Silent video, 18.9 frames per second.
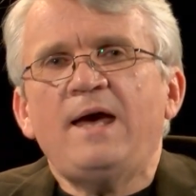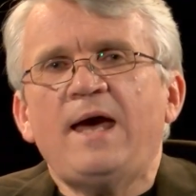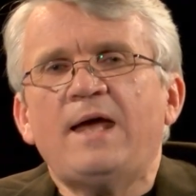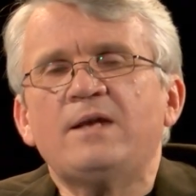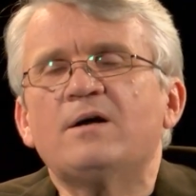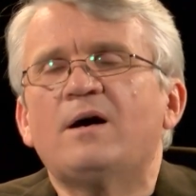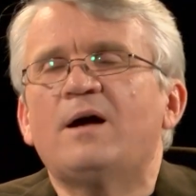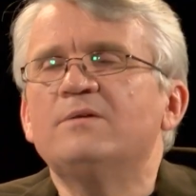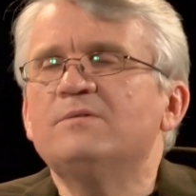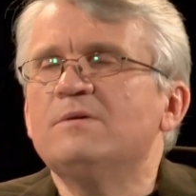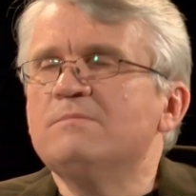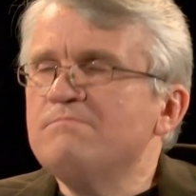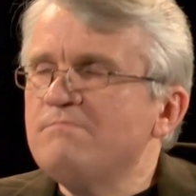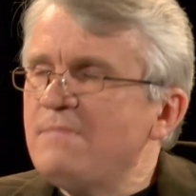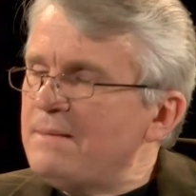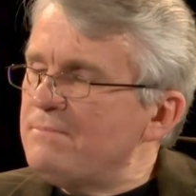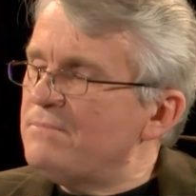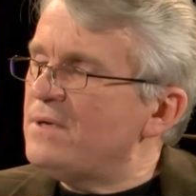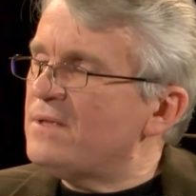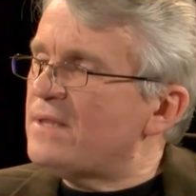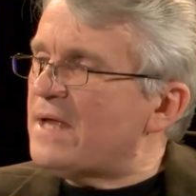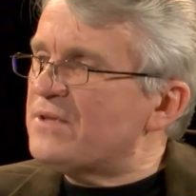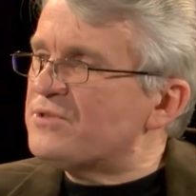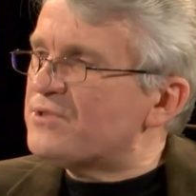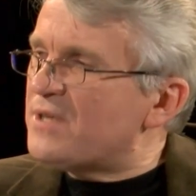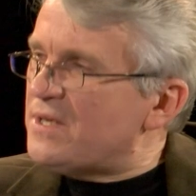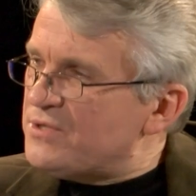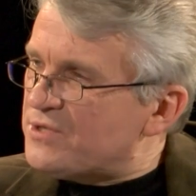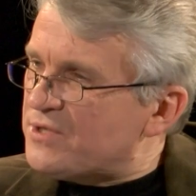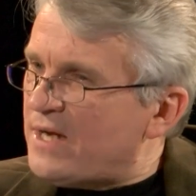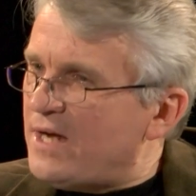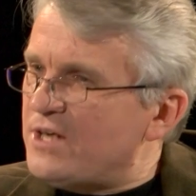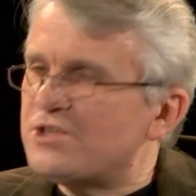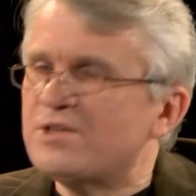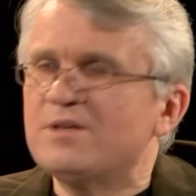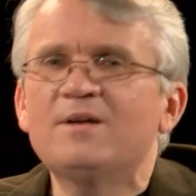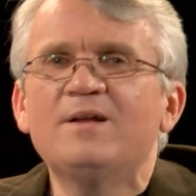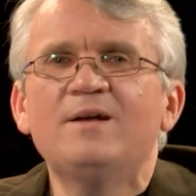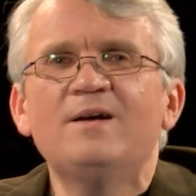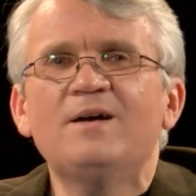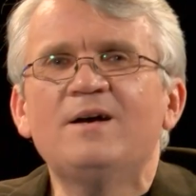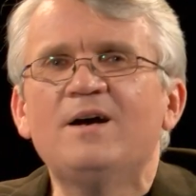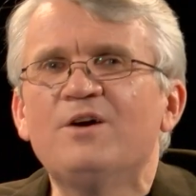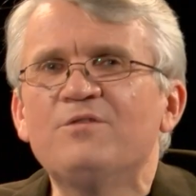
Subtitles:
And I remember that sensation